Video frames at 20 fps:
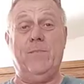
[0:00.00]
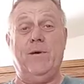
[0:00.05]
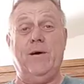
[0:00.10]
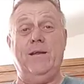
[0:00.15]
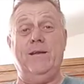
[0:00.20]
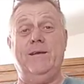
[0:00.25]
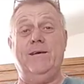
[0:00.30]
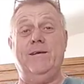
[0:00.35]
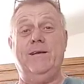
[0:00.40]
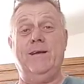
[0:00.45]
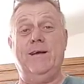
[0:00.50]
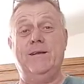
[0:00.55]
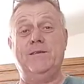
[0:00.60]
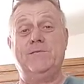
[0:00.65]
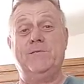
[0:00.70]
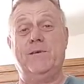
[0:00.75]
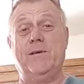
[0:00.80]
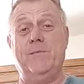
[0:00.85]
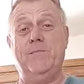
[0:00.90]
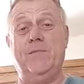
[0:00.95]
but
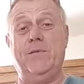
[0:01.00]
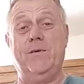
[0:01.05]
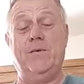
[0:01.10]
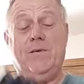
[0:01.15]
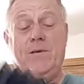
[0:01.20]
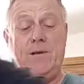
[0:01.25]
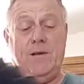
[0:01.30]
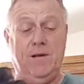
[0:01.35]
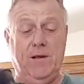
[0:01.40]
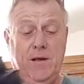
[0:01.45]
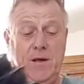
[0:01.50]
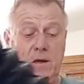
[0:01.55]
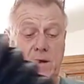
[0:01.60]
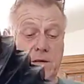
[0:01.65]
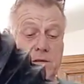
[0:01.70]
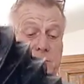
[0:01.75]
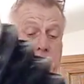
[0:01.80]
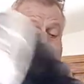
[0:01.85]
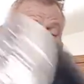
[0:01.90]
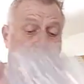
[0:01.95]
that's what I'm doing.
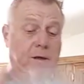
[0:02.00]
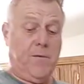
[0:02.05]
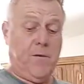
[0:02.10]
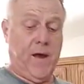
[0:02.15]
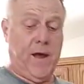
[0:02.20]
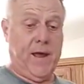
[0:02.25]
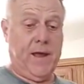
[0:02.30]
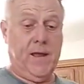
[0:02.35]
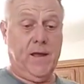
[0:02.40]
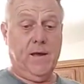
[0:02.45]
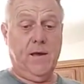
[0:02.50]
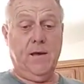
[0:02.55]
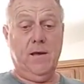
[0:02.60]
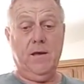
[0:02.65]
So anyway,